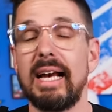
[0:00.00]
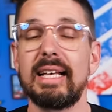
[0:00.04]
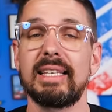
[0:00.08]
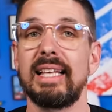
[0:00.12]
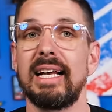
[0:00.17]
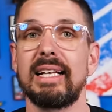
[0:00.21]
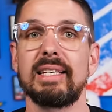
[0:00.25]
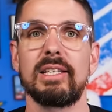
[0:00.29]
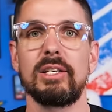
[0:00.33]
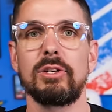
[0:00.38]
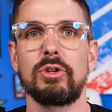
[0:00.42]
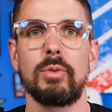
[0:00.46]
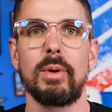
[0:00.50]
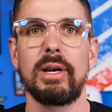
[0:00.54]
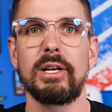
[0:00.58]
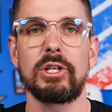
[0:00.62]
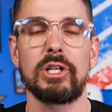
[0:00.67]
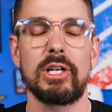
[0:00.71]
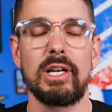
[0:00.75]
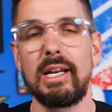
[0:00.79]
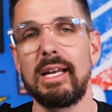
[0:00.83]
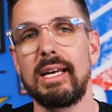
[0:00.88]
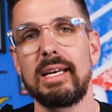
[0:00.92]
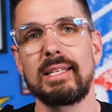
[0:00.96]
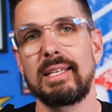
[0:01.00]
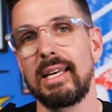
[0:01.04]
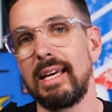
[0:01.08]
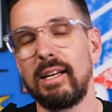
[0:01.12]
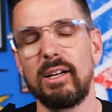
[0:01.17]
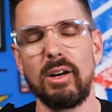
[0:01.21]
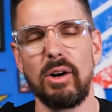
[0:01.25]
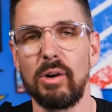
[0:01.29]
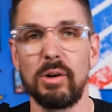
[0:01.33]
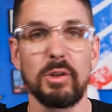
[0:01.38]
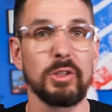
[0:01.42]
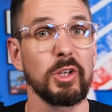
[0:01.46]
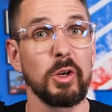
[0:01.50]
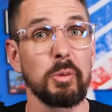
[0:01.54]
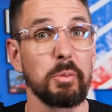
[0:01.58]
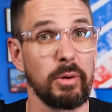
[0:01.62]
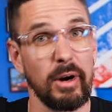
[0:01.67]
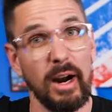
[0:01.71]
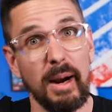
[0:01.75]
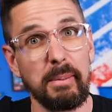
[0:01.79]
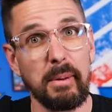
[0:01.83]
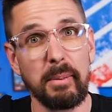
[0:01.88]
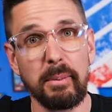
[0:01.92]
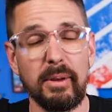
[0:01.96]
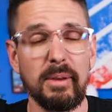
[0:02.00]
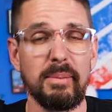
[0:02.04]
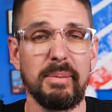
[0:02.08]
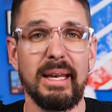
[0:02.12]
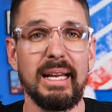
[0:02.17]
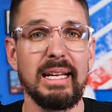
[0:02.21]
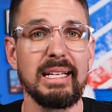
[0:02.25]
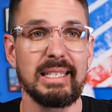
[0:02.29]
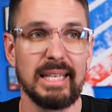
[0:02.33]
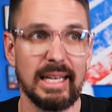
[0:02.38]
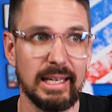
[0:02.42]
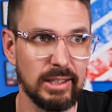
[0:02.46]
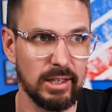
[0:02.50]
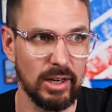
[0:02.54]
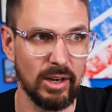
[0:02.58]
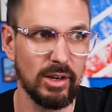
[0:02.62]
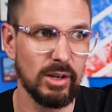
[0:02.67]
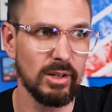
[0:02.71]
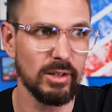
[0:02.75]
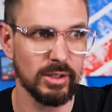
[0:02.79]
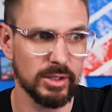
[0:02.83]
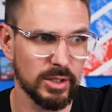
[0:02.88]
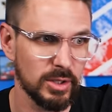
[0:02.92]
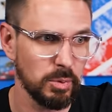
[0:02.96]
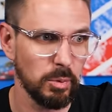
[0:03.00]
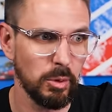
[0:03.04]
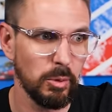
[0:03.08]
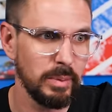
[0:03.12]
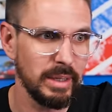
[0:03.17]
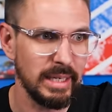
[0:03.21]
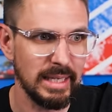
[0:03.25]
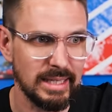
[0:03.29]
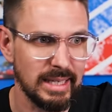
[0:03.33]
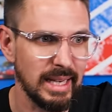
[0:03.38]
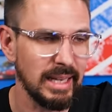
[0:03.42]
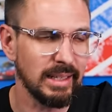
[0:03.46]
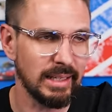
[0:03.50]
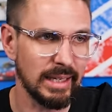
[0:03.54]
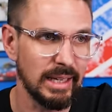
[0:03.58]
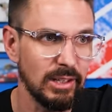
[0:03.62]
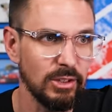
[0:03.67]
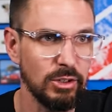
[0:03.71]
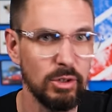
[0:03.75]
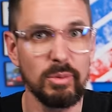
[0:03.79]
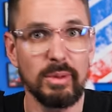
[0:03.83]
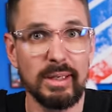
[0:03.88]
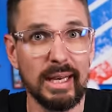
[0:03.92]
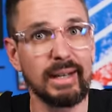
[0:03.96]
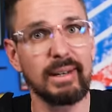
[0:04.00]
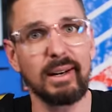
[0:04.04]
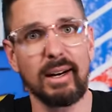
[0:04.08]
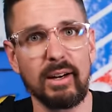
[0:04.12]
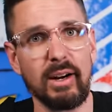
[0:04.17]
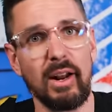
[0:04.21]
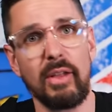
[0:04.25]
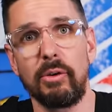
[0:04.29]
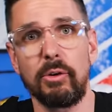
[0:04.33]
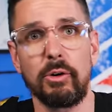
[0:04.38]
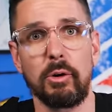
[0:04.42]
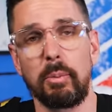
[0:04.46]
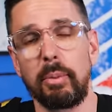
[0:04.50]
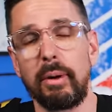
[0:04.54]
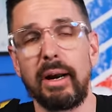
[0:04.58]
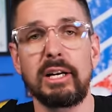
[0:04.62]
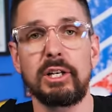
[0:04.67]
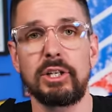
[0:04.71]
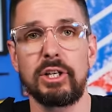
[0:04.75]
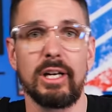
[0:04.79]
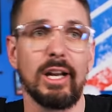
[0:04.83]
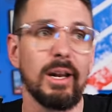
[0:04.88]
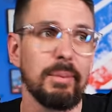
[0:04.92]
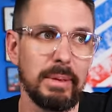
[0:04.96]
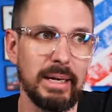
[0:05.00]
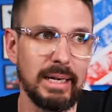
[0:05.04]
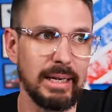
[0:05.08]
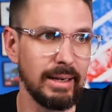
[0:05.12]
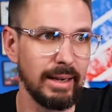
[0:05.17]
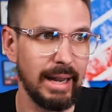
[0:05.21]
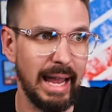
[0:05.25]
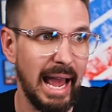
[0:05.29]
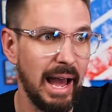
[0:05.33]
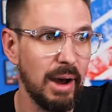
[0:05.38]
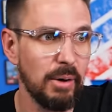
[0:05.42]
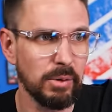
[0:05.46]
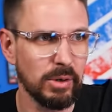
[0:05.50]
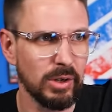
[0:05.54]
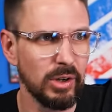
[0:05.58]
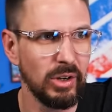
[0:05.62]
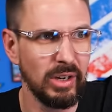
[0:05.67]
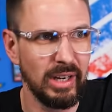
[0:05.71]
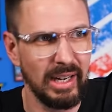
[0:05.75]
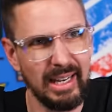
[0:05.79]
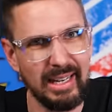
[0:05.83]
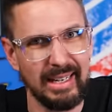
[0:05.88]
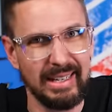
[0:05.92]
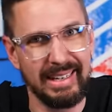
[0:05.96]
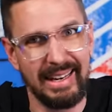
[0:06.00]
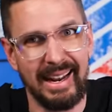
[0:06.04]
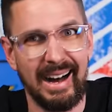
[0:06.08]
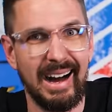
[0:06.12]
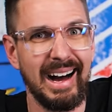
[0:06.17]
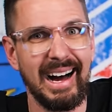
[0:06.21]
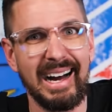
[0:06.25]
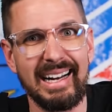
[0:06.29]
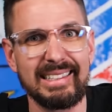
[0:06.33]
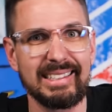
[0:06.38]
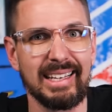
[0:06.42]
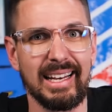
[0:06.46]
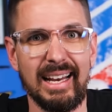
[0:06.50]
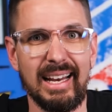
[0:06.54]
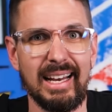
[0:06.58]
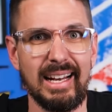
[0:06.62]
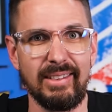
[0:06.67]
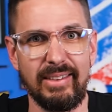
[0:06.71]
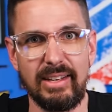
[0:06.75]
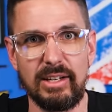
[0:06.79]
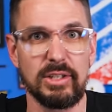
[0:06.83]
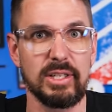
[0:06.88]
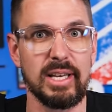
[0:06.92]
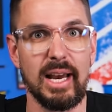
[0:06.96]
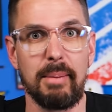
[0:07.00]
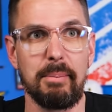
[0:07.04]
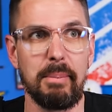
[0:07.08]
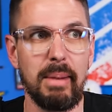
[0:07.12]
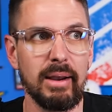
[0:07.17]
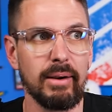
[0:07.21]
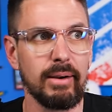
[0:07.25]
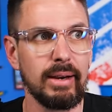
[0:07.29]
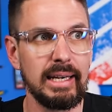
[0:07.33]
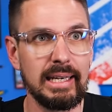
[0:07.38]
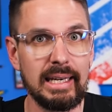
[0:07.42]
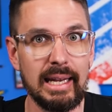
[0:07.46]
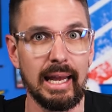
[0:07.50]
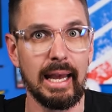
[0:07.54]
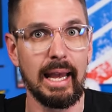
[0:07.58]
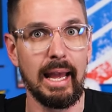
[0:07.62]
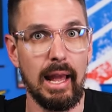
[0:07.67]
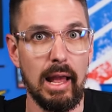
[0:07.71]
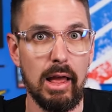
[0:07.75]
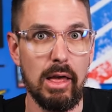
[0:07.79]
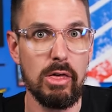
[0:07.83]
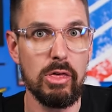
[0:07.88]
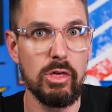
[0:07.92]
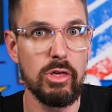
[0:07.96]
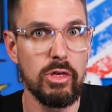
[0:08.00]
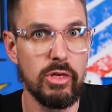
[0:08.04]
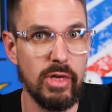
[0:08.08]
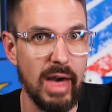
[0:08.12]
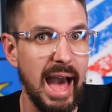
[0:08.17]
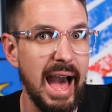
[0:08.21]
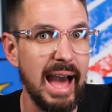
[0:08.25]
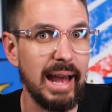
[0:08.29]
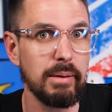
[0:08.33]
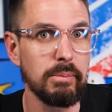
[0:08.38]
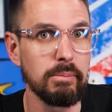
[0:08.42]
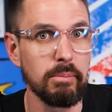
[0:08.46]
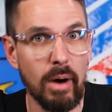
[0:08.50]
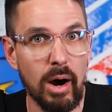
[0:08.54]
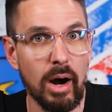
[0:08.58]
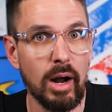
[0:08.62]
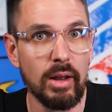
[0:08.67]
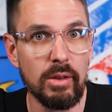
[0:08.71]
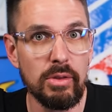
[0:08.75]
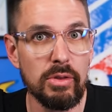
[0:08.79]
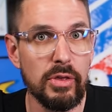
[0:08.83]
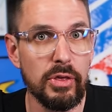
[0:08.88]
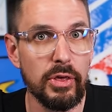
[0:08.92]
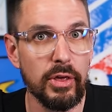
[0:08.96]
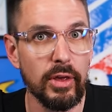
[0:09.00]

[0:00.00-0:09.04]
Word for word: as that situation is, it also probably means that Tonks will be sent into yet another depression. I mean, how could it not? They just got married that month.